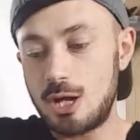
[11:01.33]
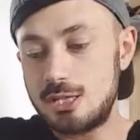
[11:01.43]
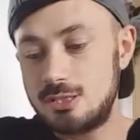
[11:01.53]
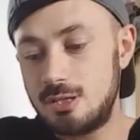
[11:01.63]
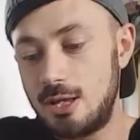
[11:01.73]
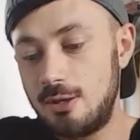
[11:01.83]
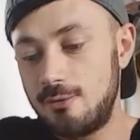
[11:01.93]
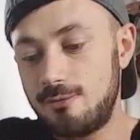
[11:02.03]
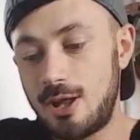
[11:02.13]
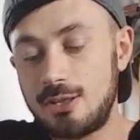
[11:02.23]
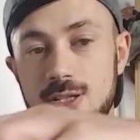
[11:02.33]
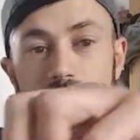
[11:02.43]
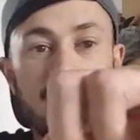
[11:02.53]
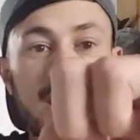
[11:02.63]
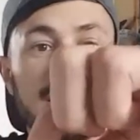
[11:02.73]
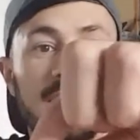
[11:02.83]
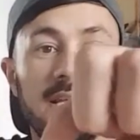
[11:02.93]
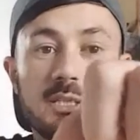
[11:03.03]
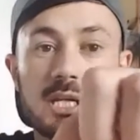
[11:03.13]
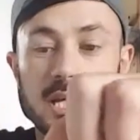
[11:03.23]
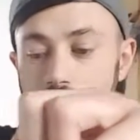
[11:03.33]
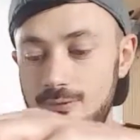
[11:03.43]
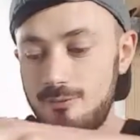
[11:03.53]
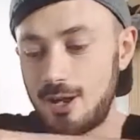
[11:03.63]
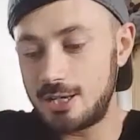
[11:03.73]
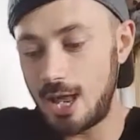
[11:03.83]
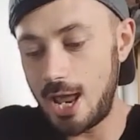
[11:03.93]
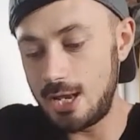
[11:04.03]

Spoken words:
trying to find this figure, you literally can't find it